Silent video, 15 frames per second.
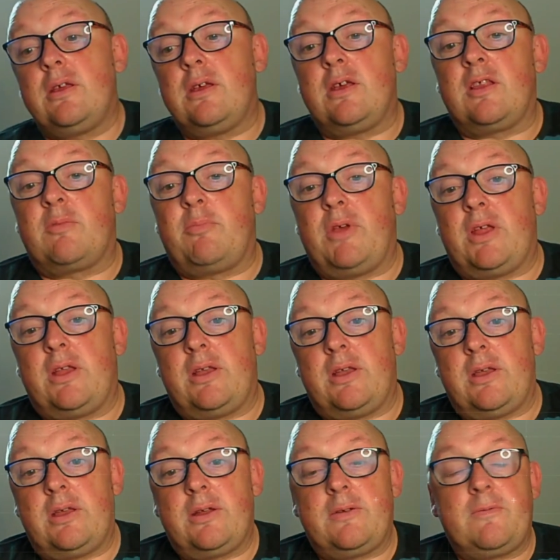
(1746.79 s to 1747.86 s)
It's
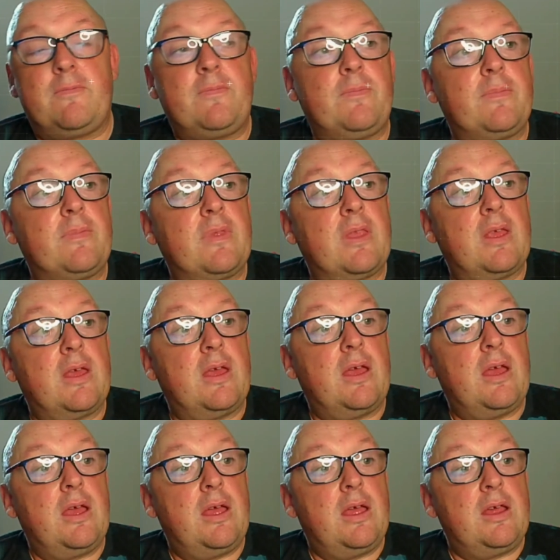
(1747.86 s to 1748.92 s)
been
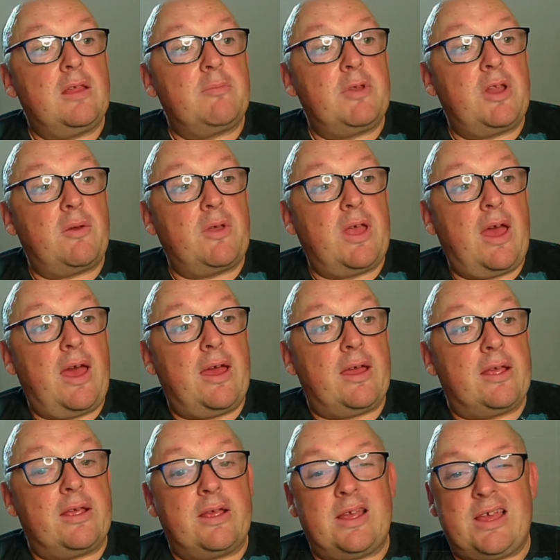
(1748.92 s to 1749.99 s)

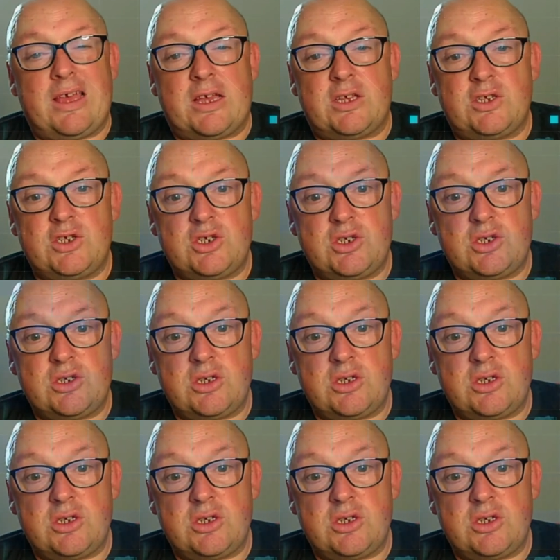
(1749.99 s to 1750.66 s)
okay-ish,